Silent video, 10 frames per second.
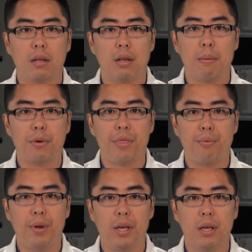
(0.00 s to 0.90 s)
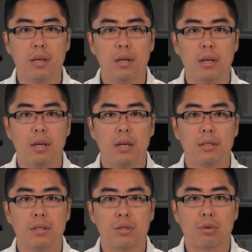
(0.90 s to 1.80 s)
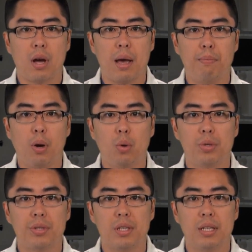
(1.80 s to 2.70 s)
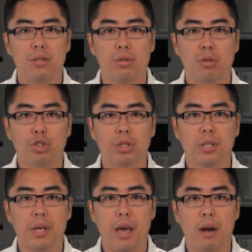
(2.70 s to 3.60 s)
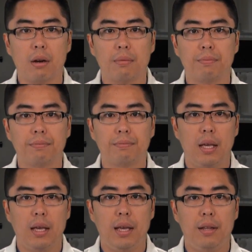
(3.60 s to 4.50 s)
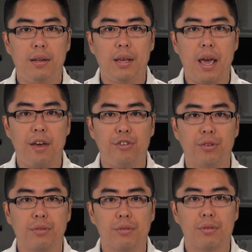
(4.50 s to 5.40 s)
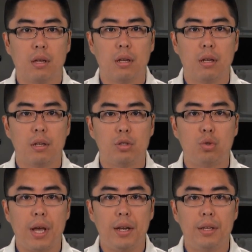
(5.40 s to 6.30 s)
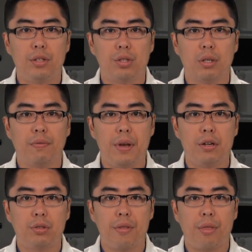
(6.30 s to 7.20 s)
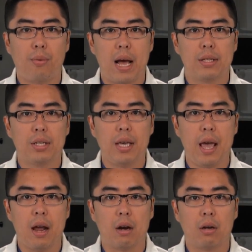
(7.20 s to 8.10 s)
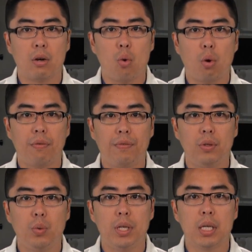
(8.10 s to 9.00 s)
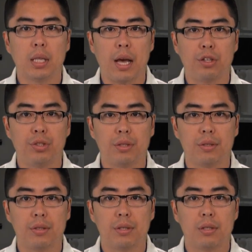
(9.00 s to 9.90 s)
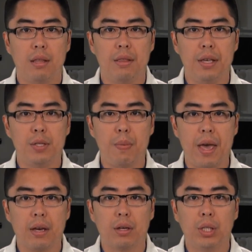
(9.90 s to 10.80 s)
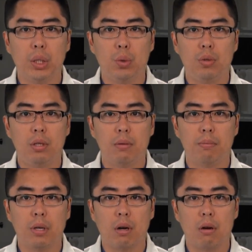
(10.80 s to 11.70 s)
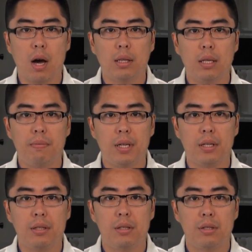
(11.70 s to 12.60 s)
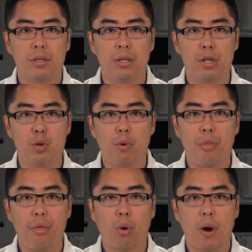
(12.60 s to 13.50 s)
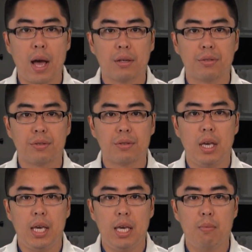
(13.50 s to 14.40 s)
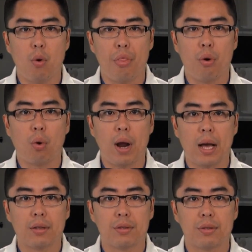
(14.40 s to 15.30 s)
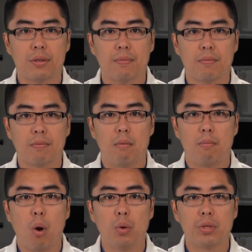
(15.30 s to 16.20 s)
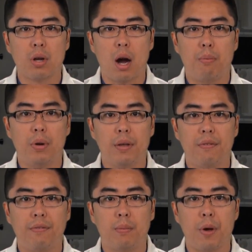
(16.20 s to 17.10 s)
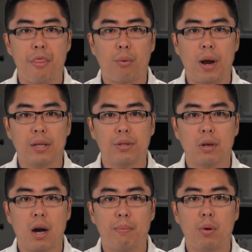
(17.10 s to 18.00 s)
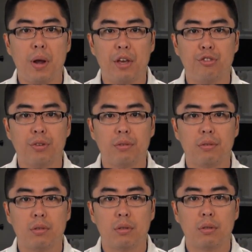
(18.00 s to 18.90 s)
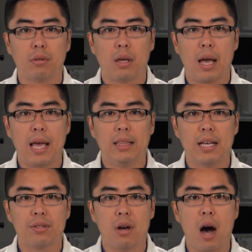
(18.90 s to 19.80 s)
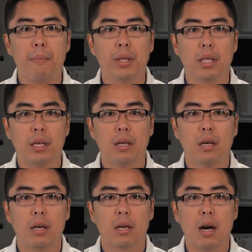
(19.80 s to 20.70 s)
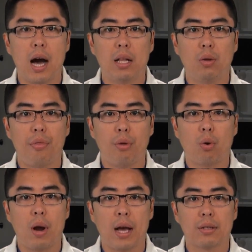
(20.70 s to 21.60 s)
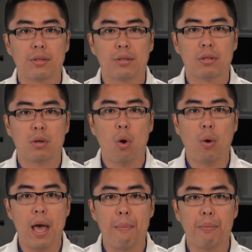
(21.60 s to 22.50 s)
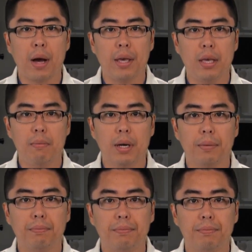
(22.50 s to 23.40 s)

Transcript: Number three, describe post insertion care. Indications Drainage of intrathoracic air or fluid collections. These may include, but are not limited to, pneumothorax, hemothorax, postoperative from a thoracic operation, and less commonly, chylothorax or empyema.